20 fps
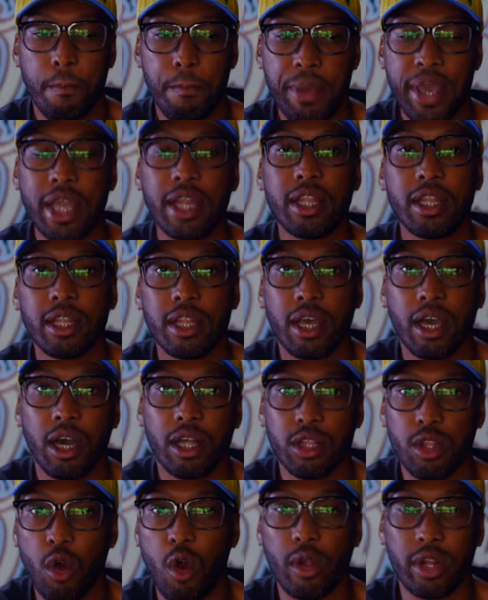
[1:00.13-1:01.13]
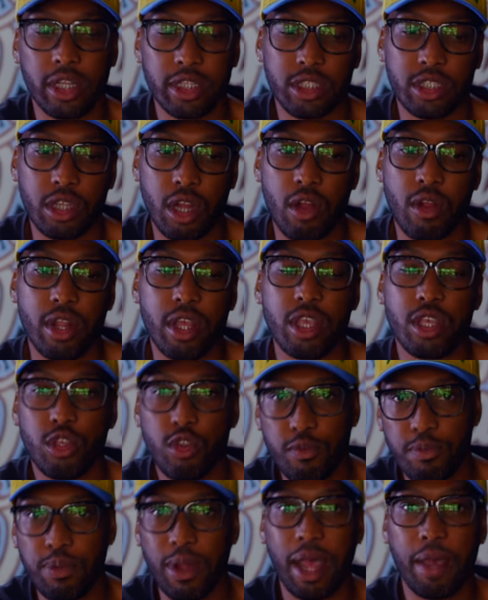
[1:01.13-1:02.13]
been along this journey,
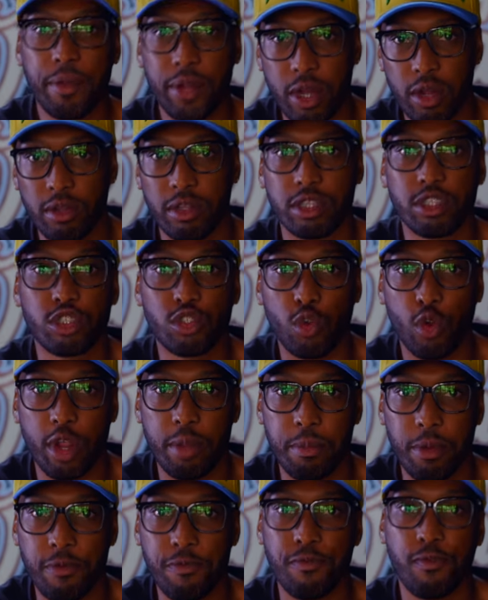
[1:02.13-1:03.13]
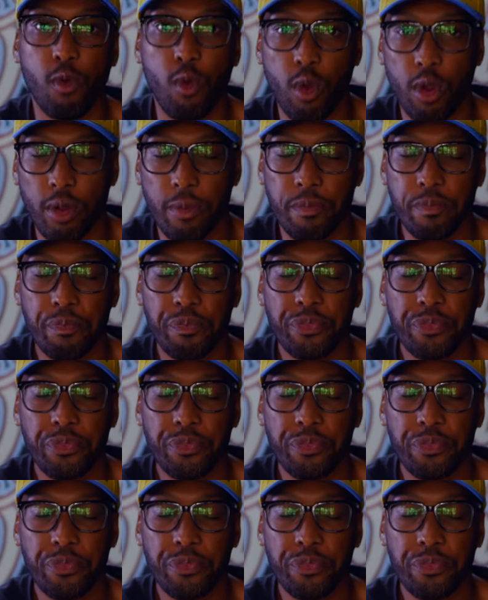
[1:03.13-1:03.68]
you've probably heard this story before.